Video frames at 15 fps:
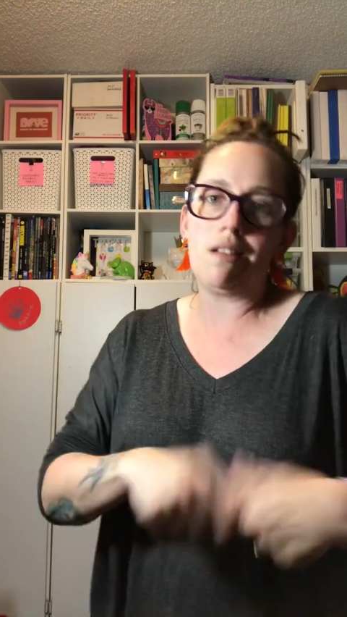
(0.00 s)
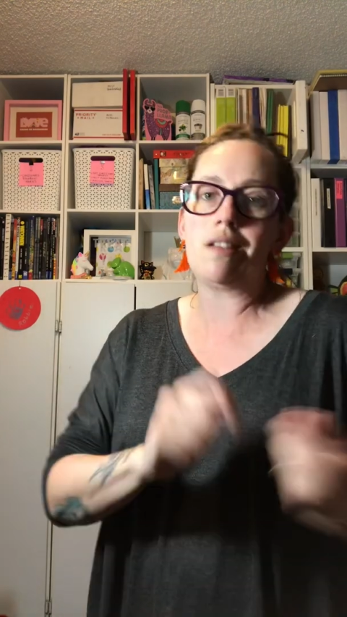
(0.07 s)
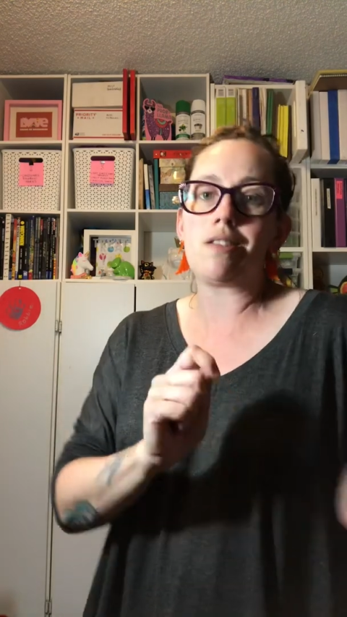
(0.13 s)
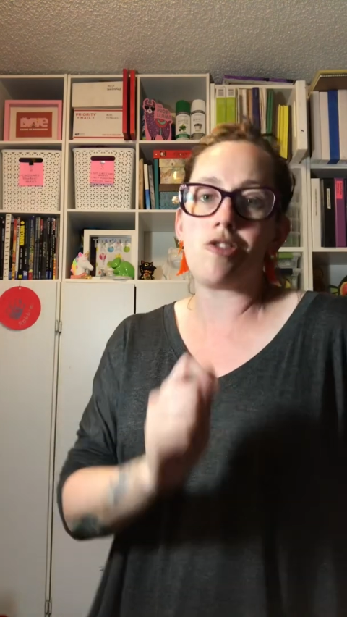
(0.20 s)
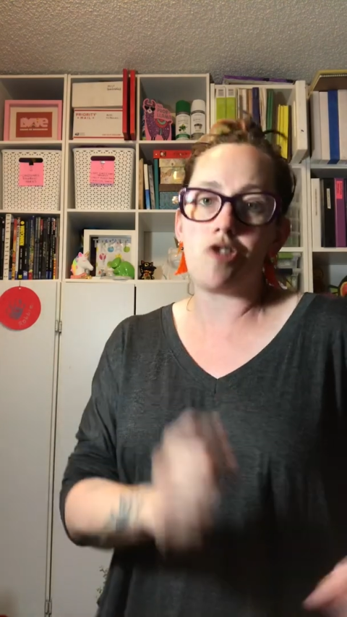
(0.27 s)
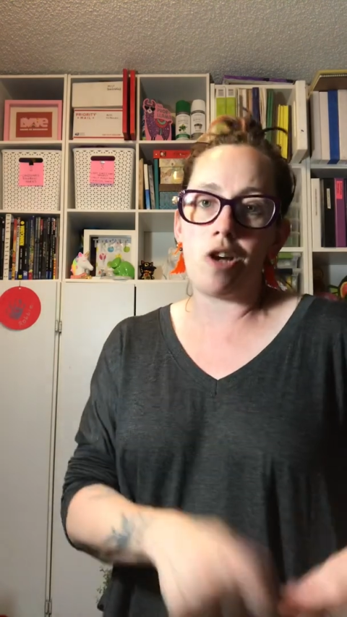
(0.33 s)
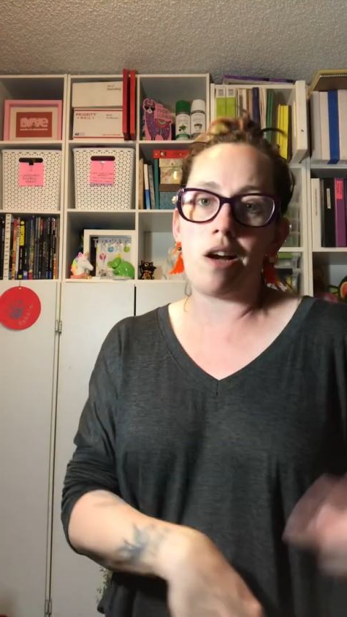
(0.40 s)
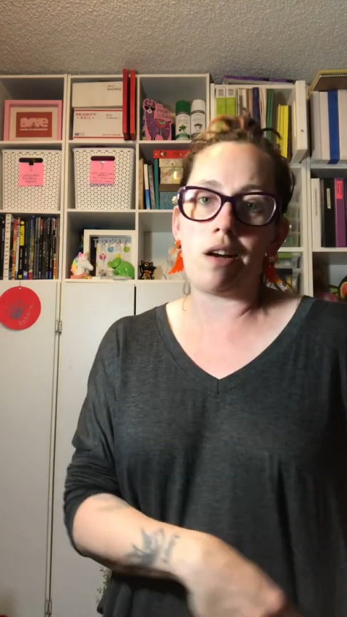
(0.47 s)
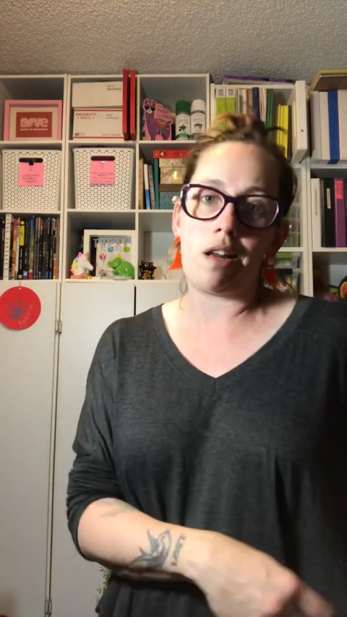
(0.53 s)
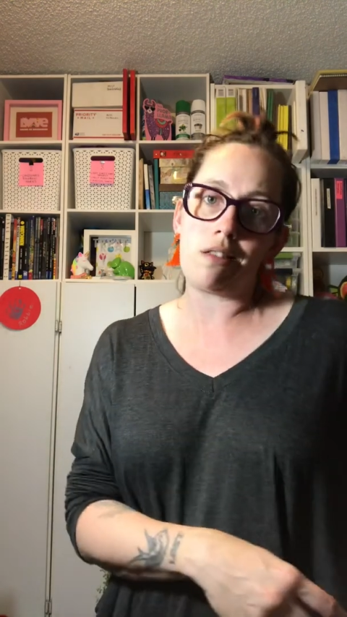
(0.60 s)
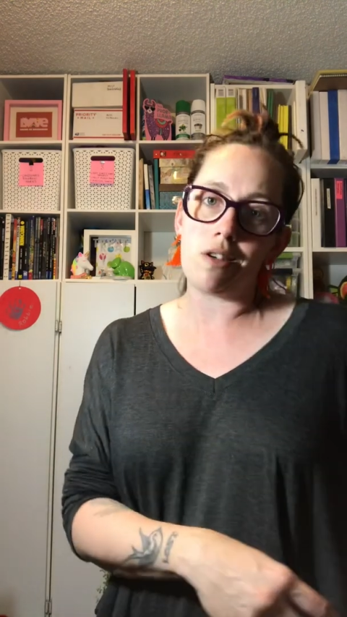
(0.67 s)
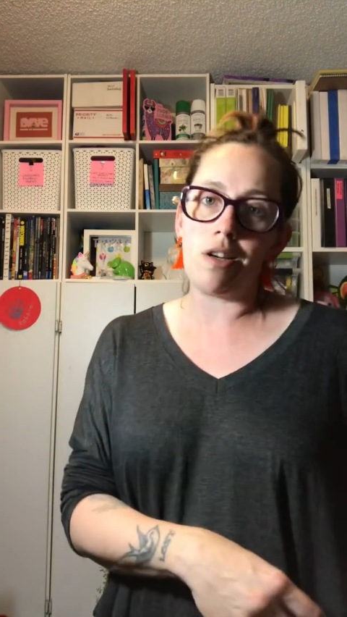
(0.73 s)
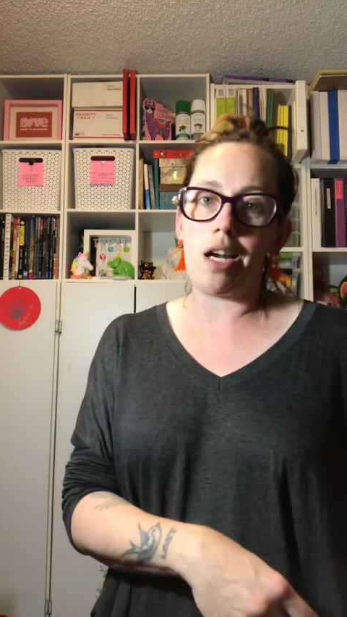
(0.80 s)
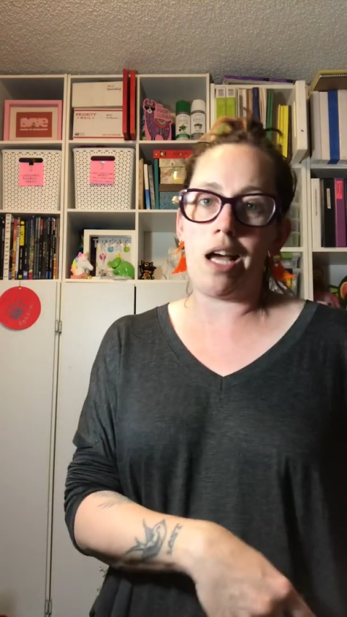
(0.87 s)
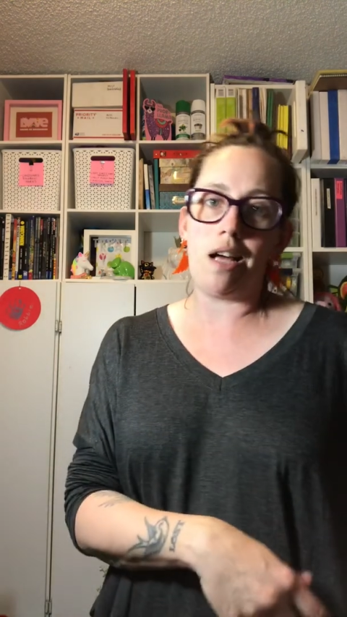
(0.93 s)
this is junk, and I
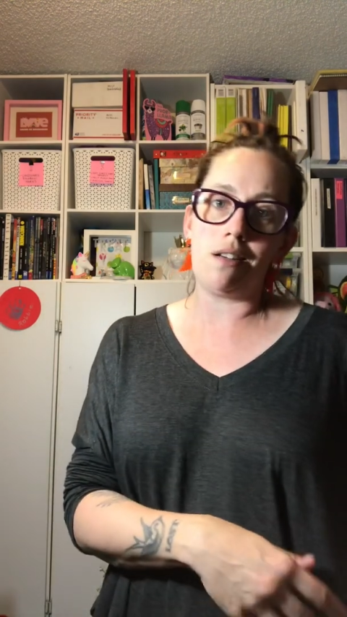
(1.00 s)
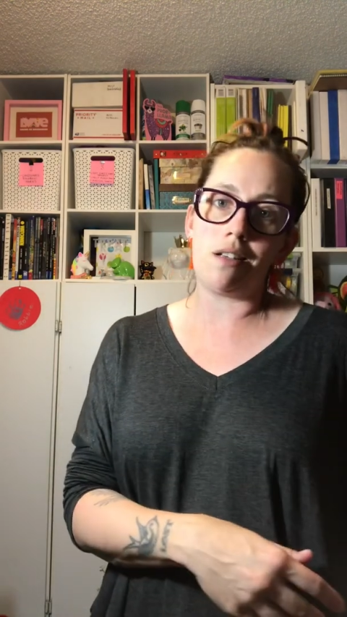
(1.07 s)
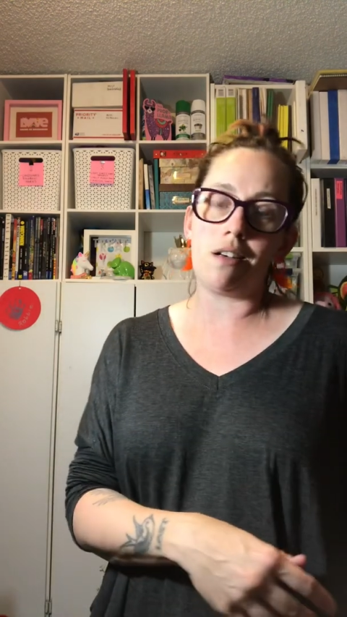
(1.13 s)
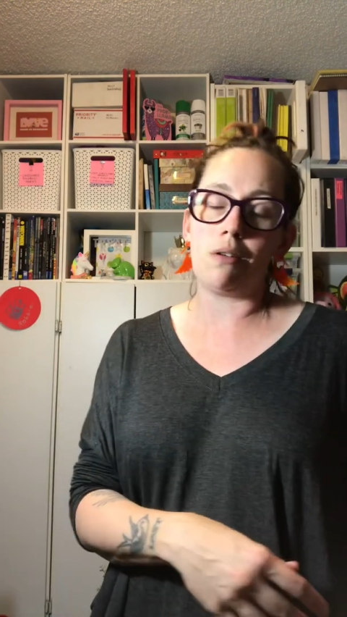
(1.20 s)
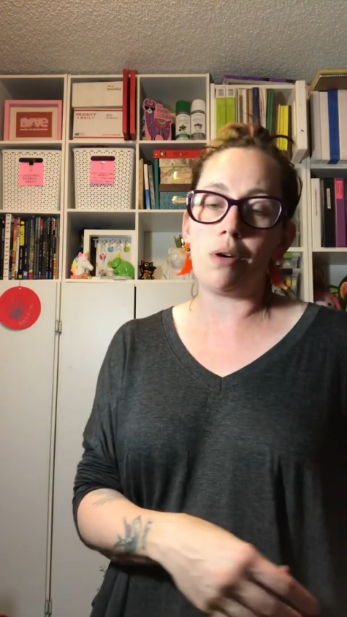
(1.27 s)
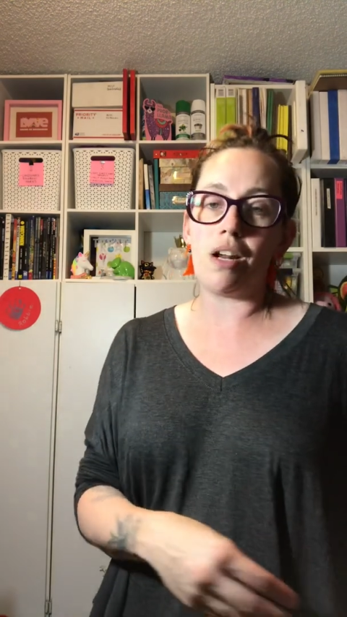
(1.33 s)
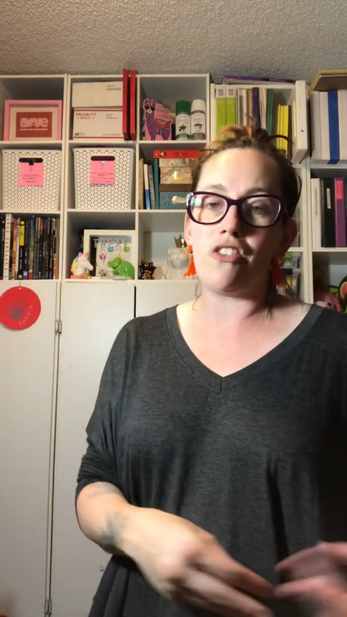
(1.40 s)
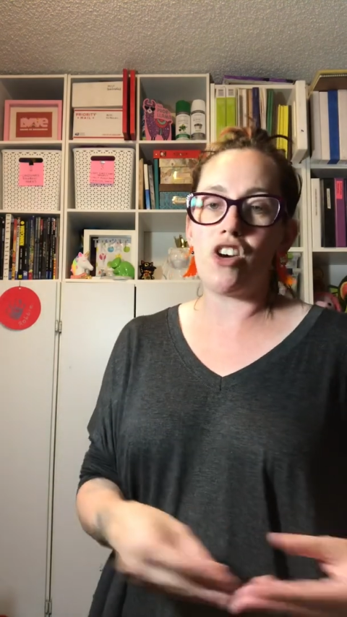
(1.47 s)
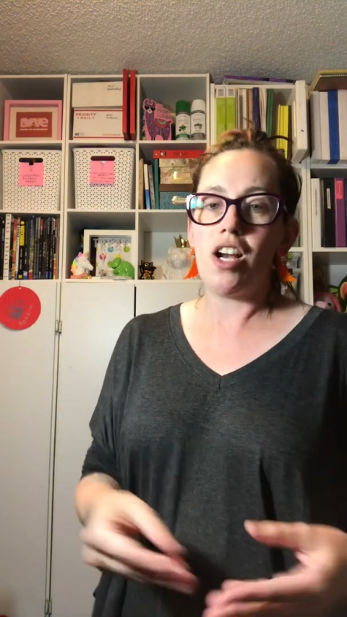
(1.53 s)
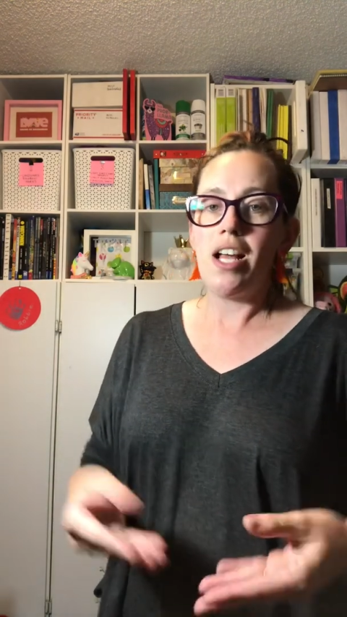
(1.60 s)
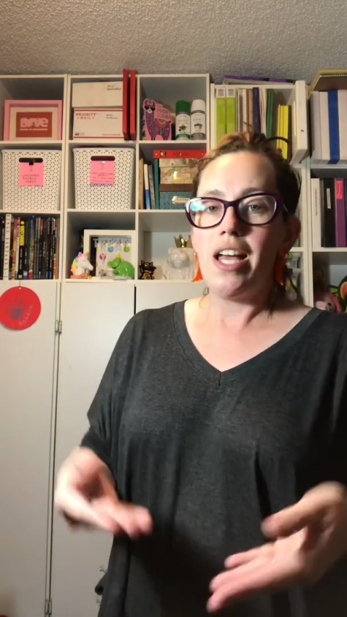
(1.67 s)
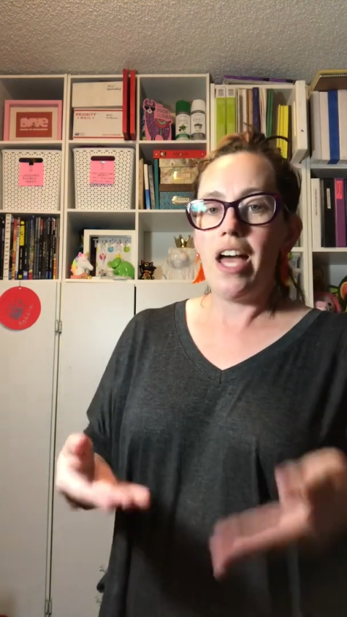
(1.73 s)
throw it out, whatever.